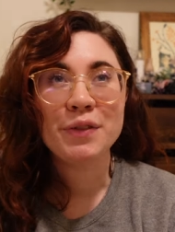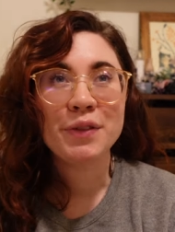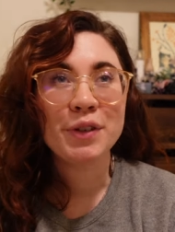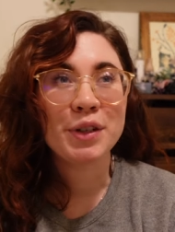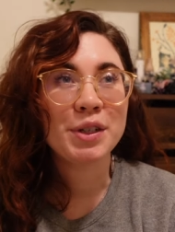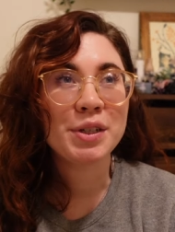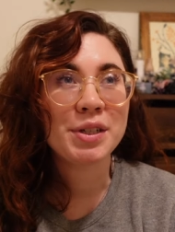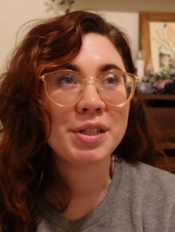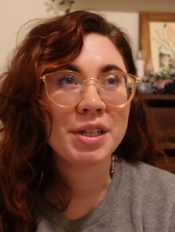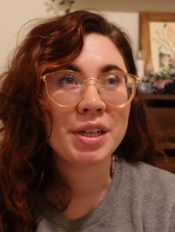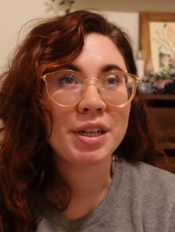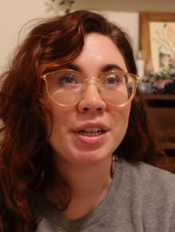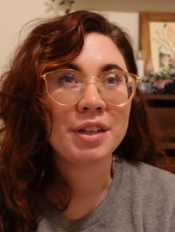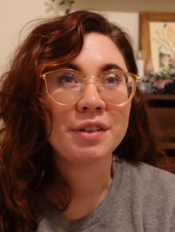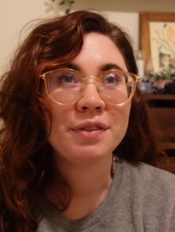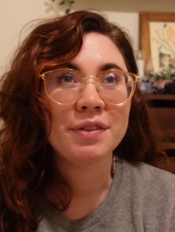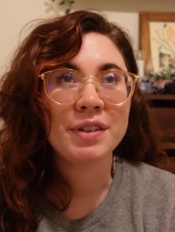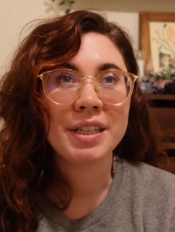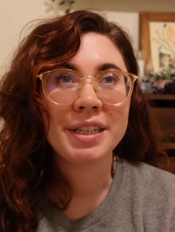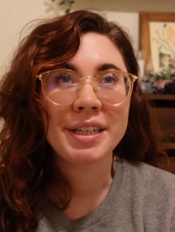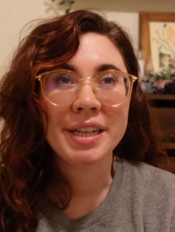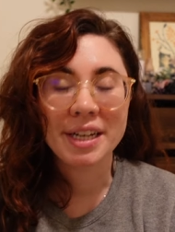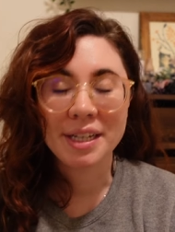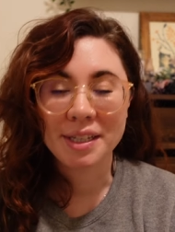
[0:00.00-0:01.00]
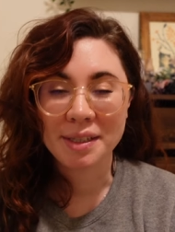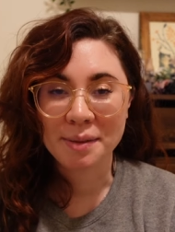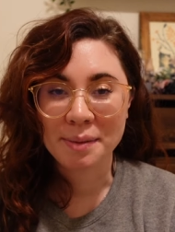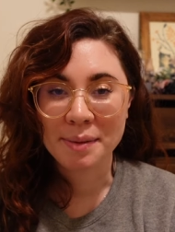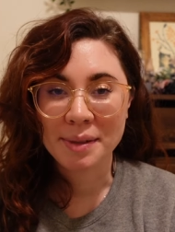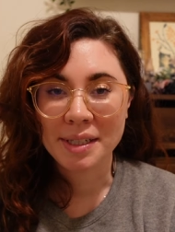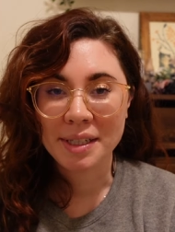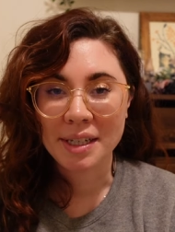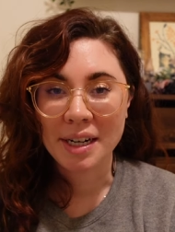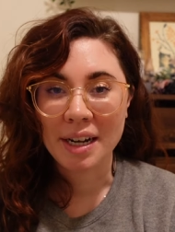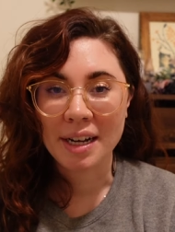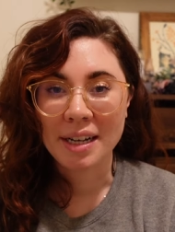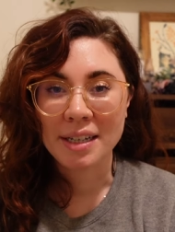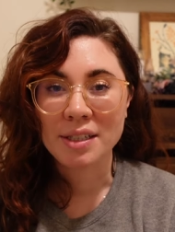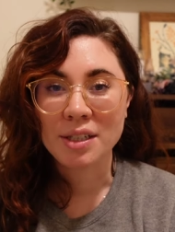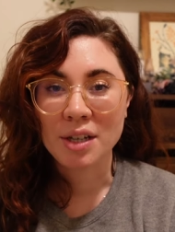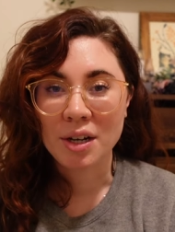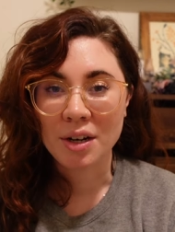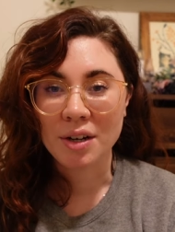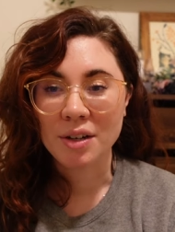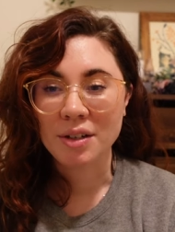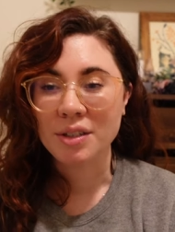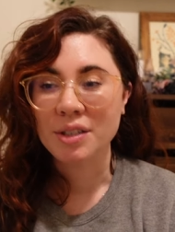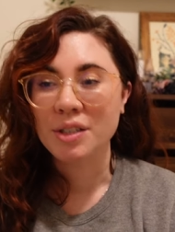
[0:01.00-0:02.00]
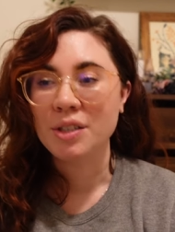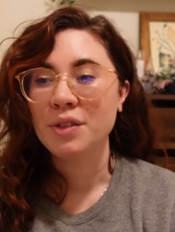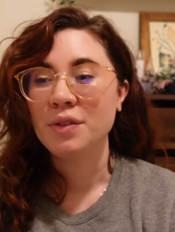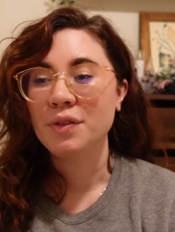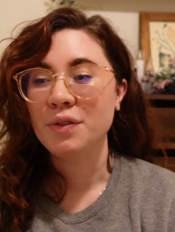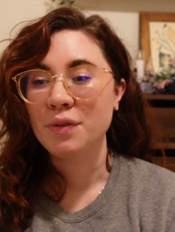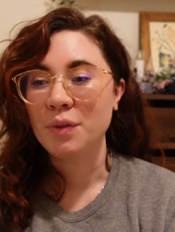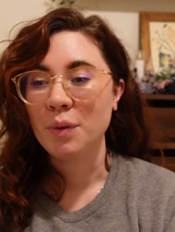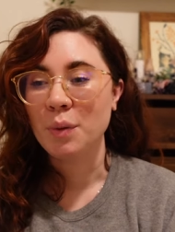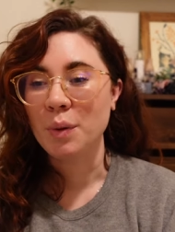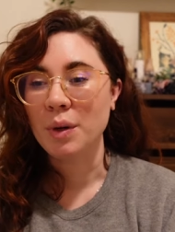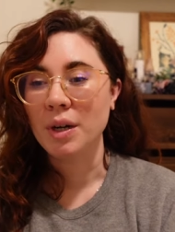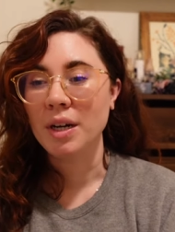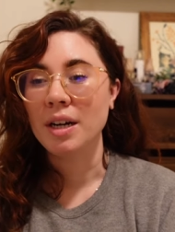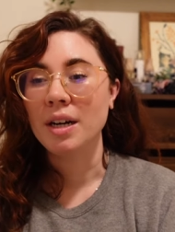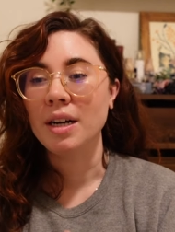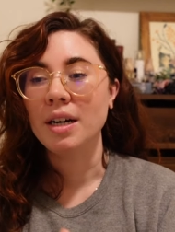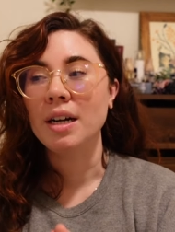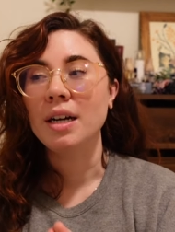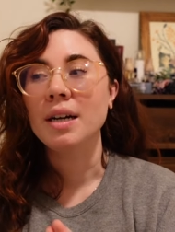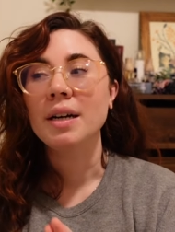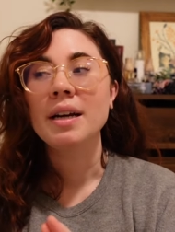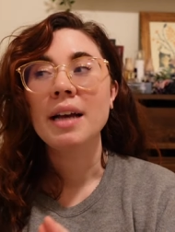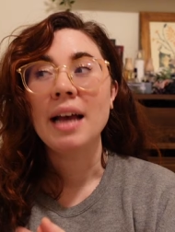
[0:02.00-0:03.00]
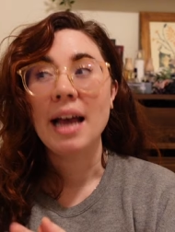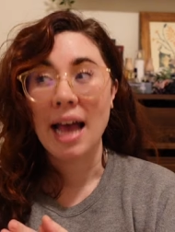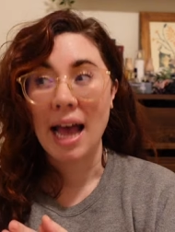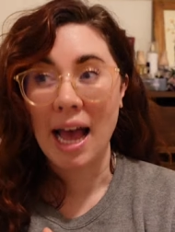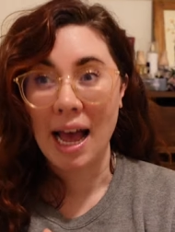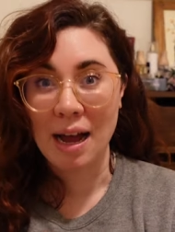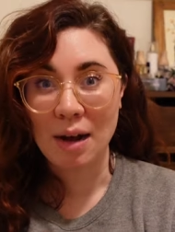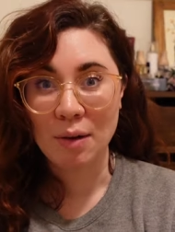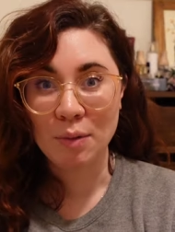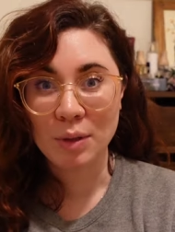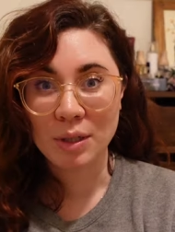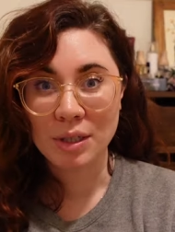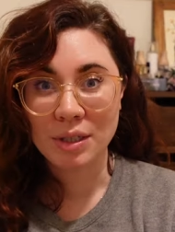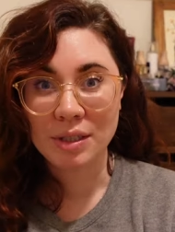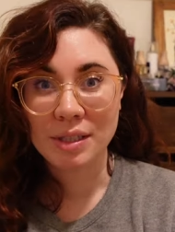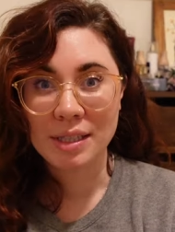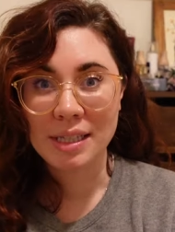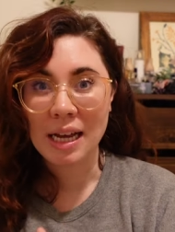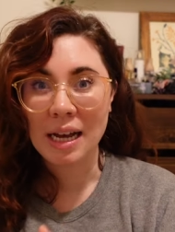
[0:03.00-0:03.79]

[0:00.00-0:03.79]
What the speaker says: First off, Jazmin and I talked for hours.